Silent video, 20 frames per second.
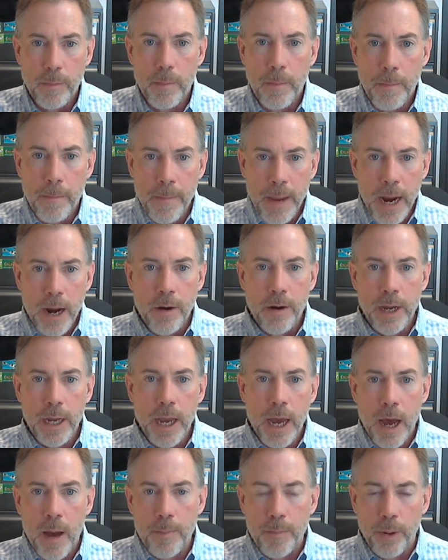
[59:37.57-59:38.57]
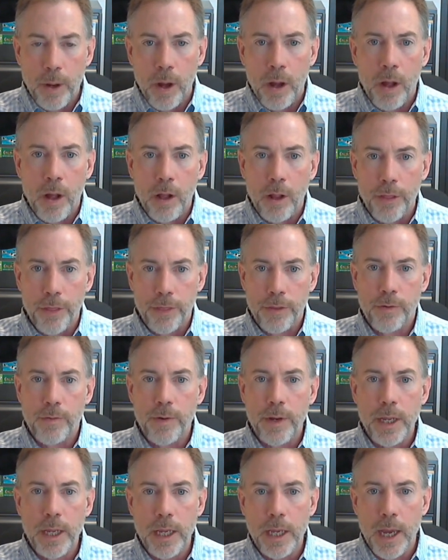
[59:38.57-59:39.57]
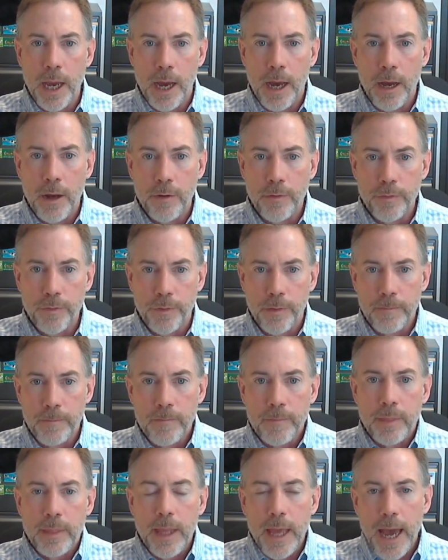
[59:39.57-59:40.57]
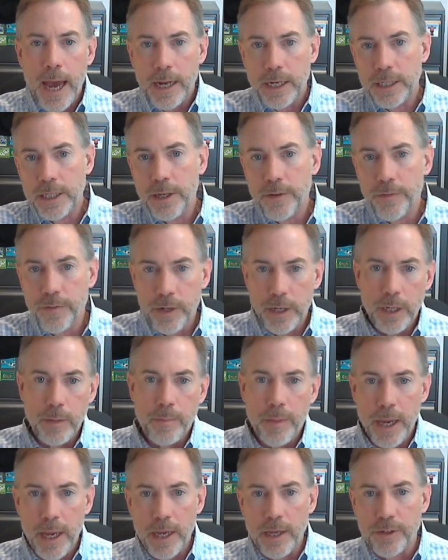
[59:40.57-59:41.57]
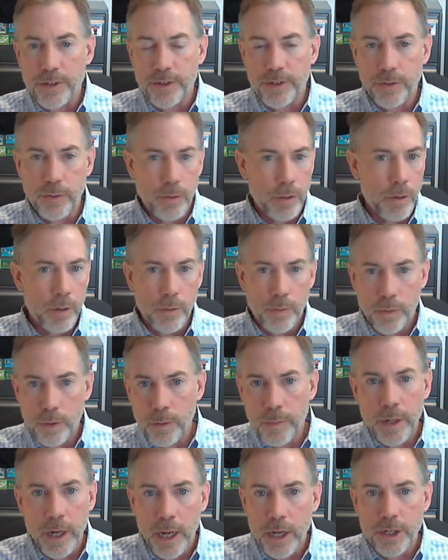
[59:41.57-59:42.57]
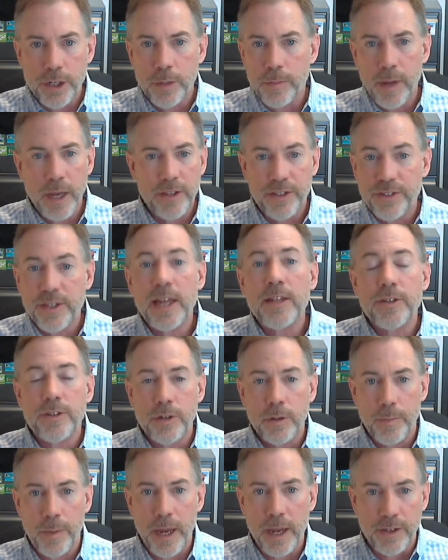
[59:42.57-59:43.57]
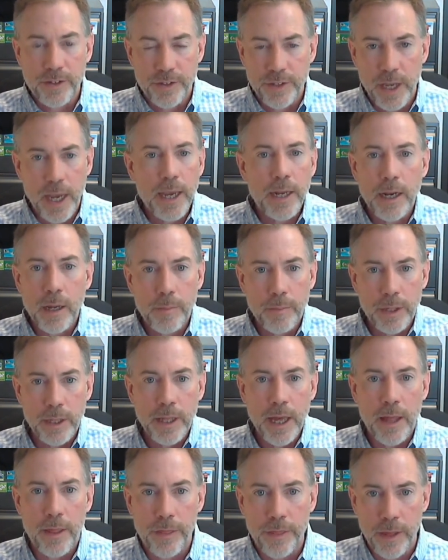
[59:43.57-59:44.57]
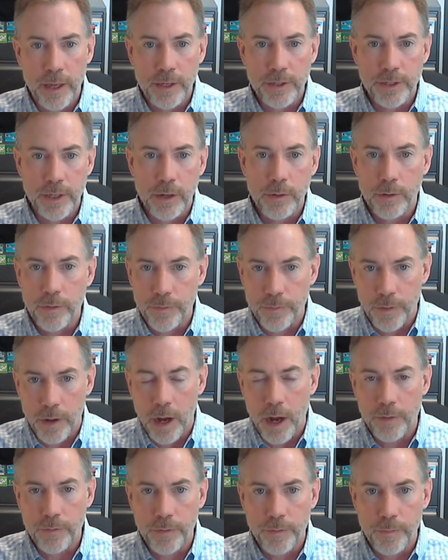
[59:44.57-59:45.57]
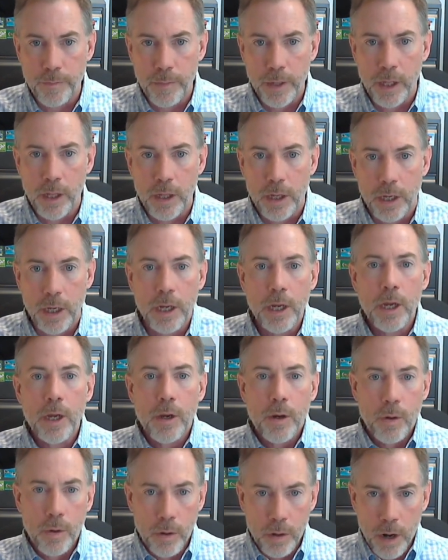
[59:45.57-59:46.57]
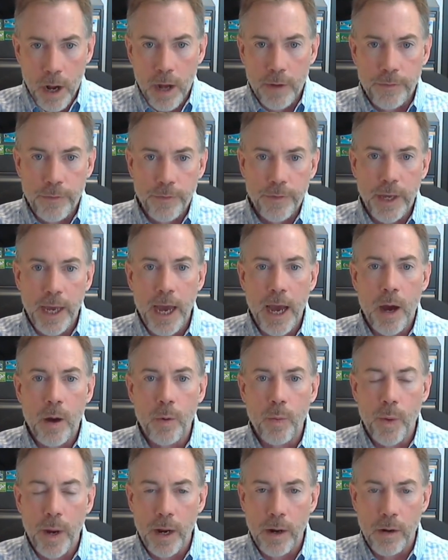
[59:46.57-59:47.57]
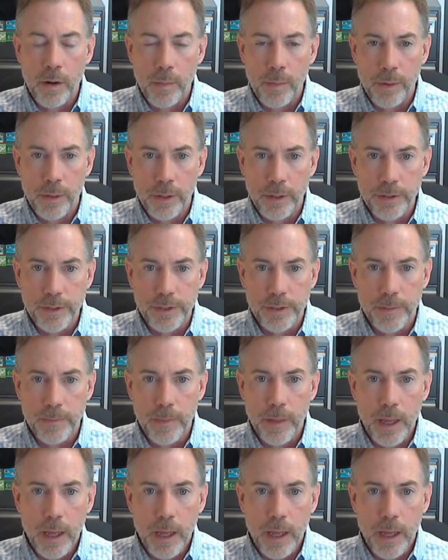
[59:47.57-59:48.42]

marry up all three of activity-based or rumination-based, sensor-based data, be that things off of milk or off of cow wearables,